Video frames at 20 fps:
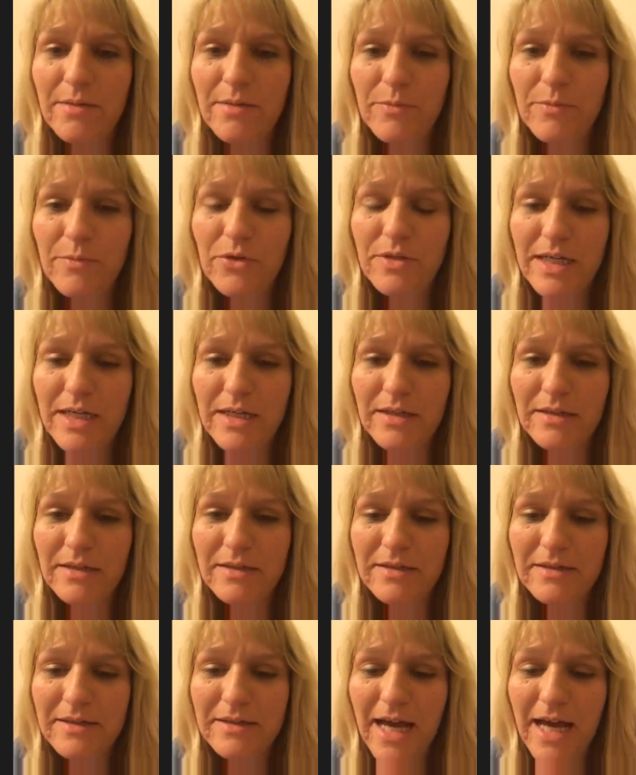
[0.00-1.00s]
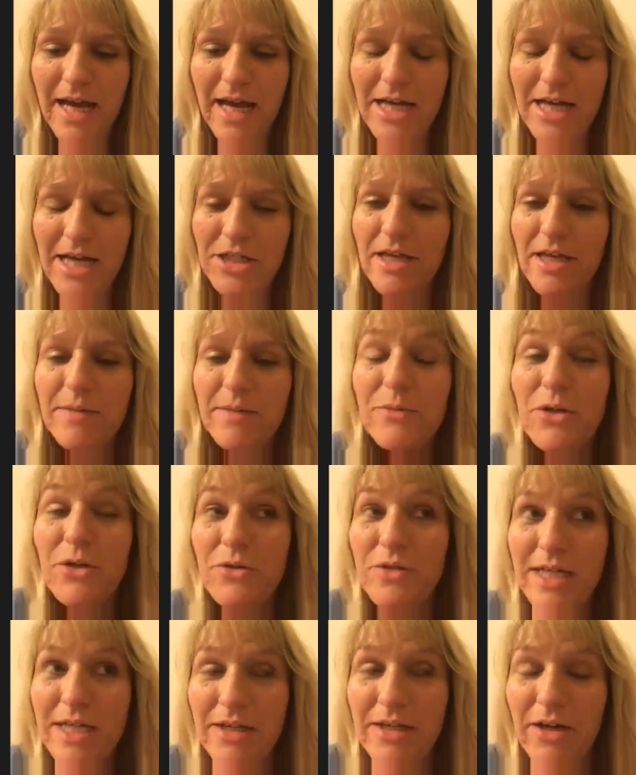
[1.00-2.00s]
you are. as she's
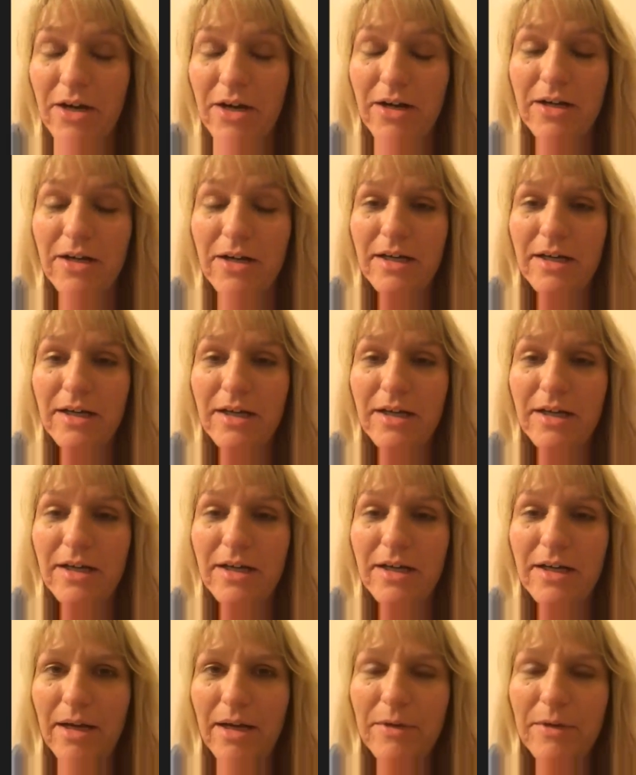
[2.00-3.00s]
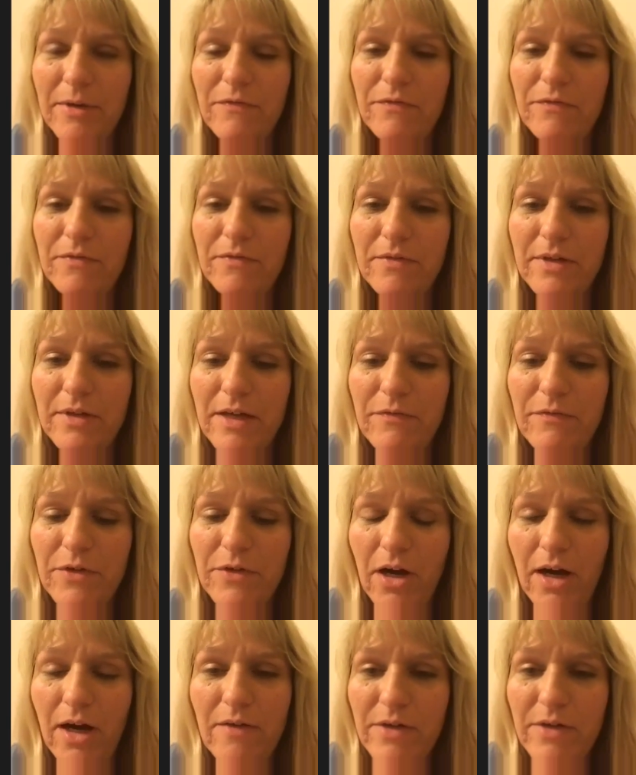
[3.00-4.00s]
unmuting y'all, um, if, if
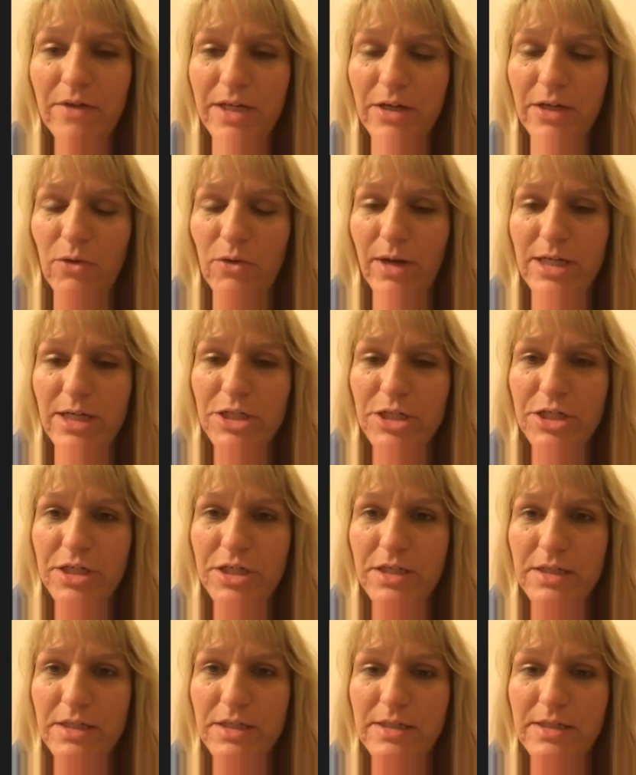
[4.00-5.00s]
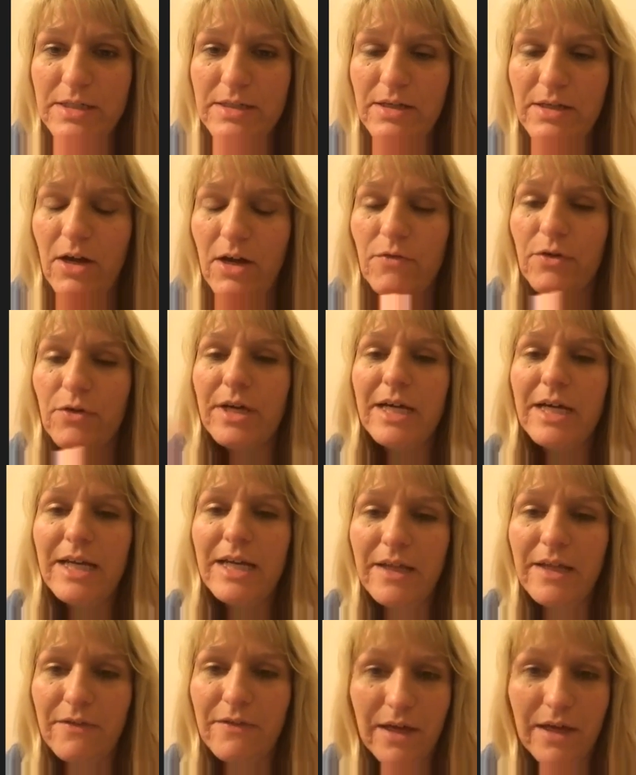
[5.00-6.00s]
y'all have any questions over
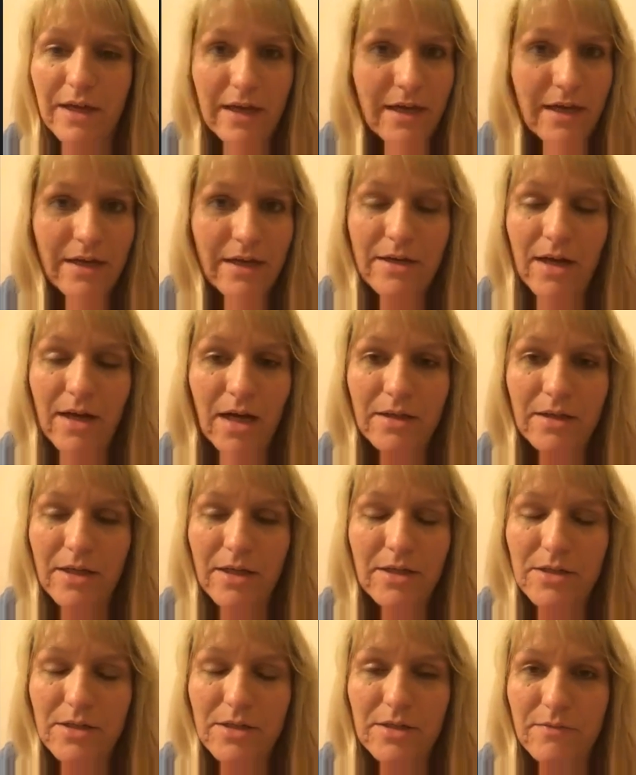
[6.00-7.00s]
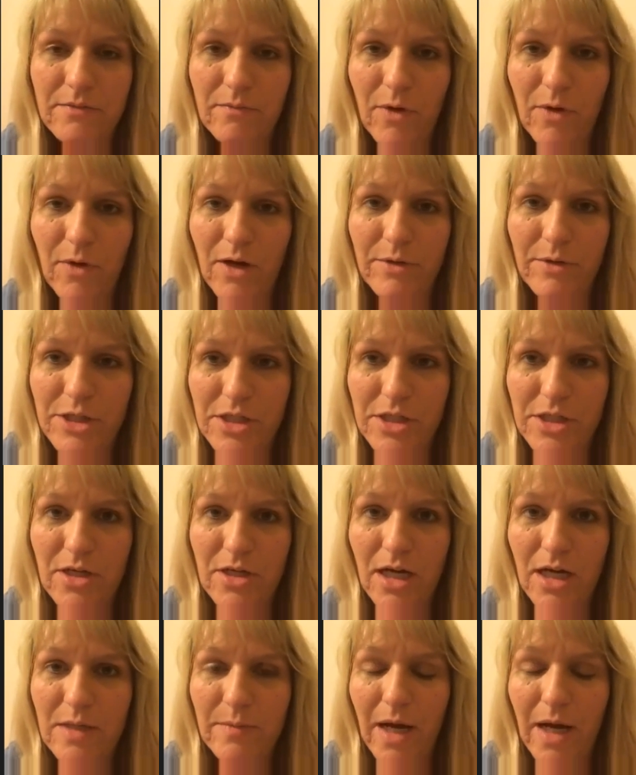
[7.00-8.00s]
anything, not in what we just
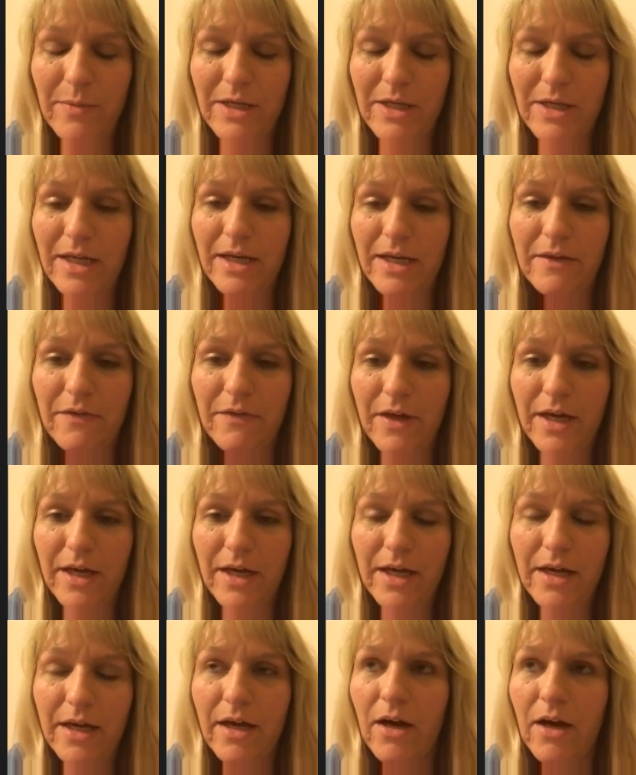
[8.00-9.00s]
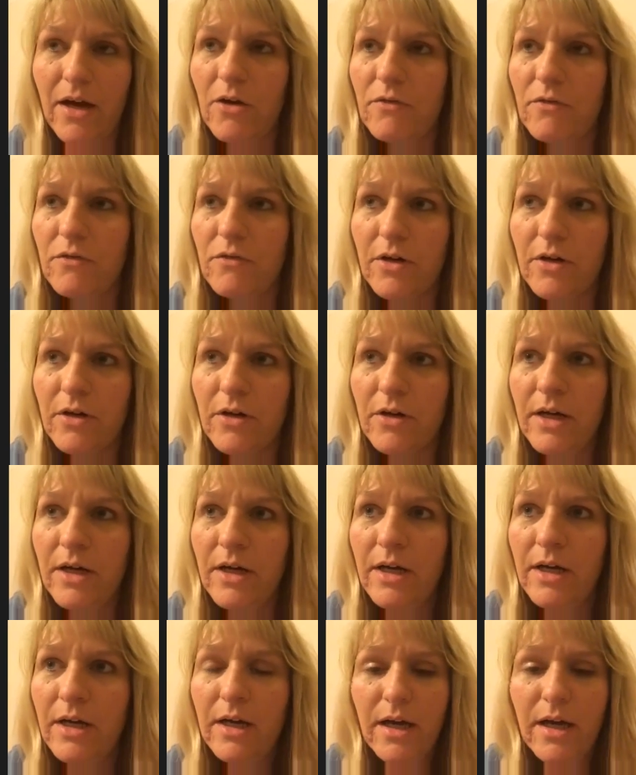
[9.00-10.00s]
talked about, but anything over
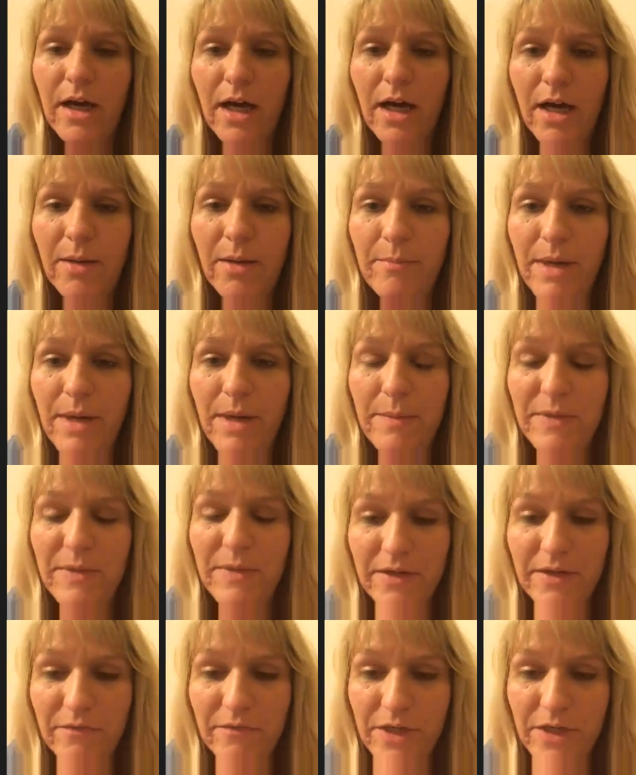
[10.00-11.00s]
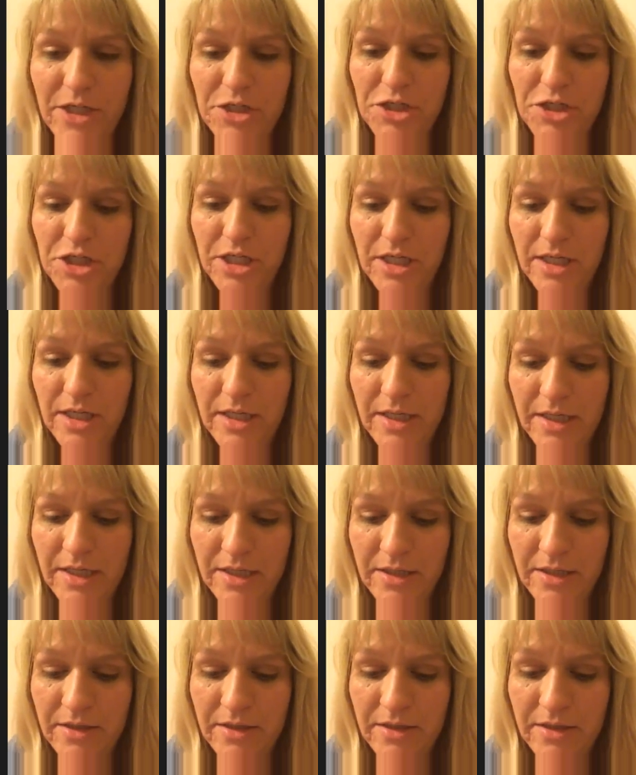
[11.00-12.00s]
um, maybe
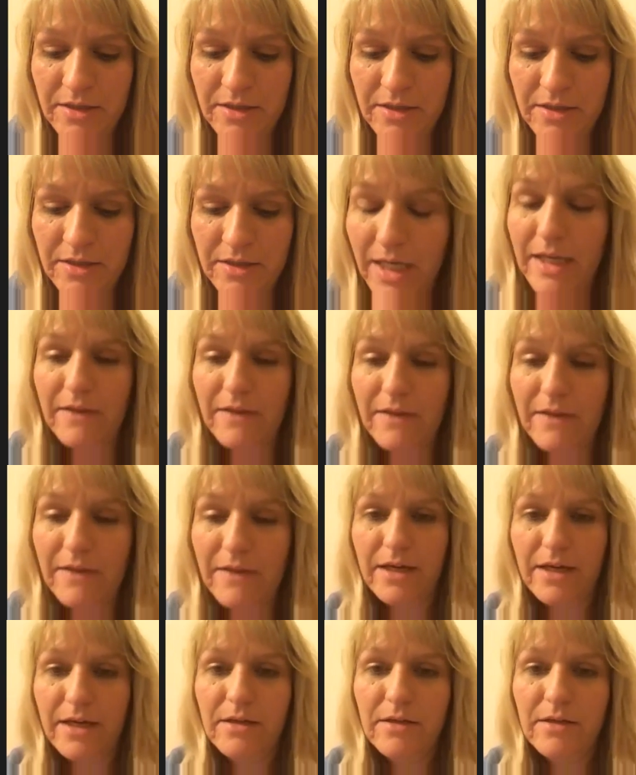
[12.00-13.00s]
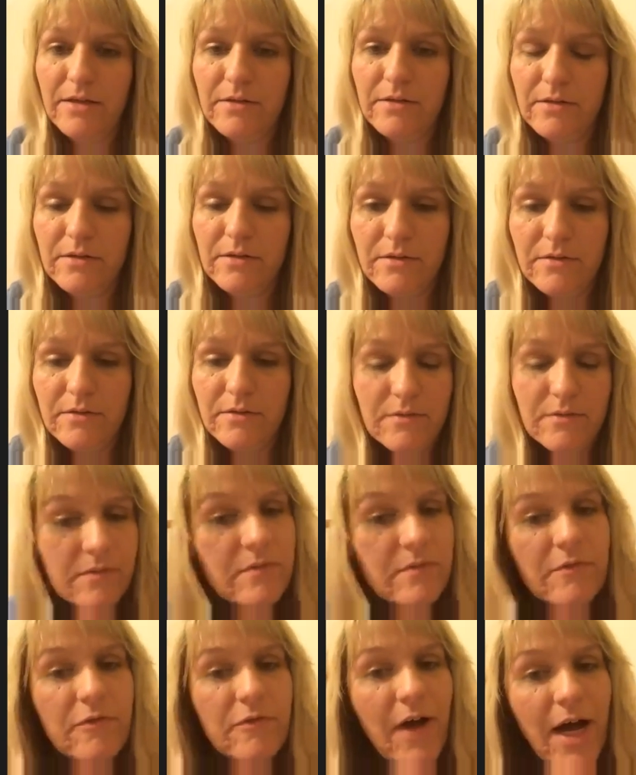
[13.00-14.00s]
convention, anything,
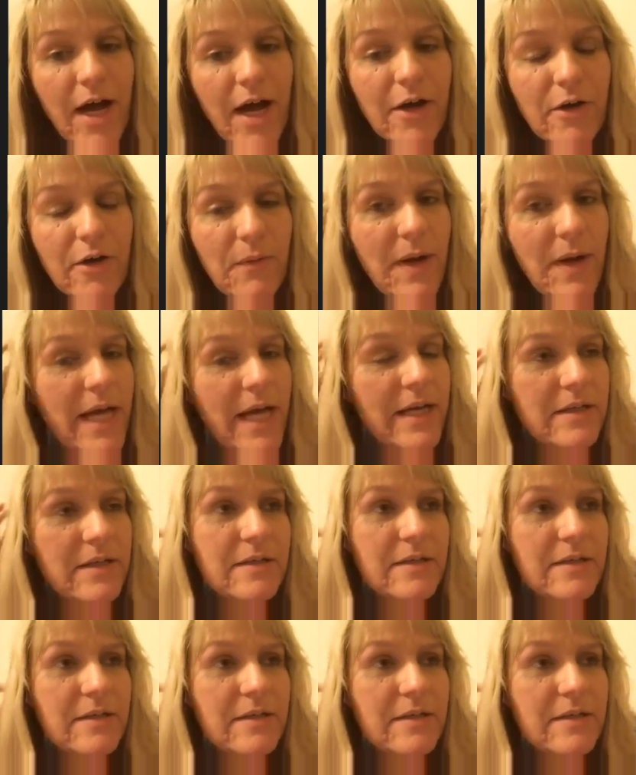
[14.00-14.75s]
fire away.